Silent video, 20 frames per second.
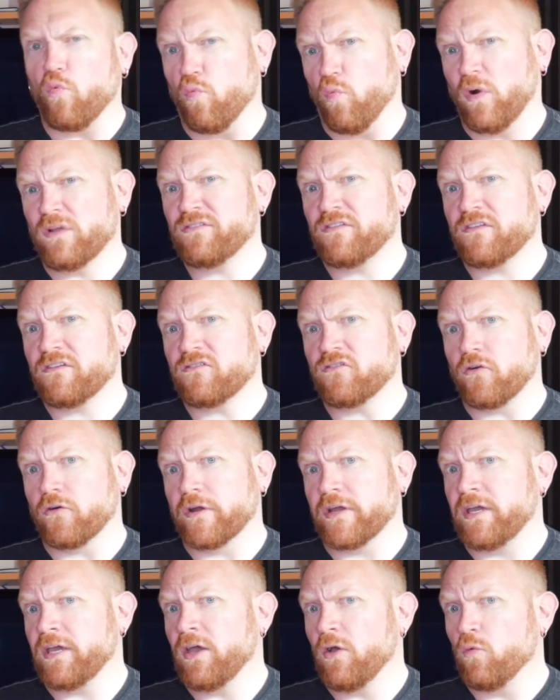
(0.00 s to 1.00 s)
What's the
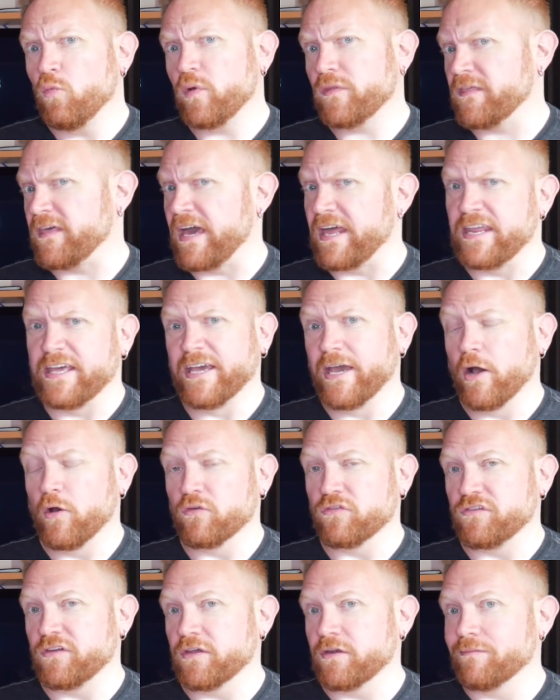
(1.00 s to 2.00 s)
story with getting
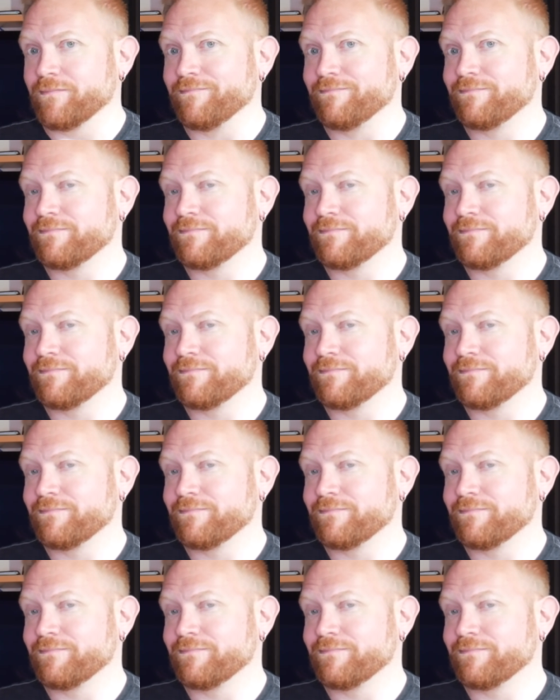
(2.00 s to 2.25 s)
ghosted?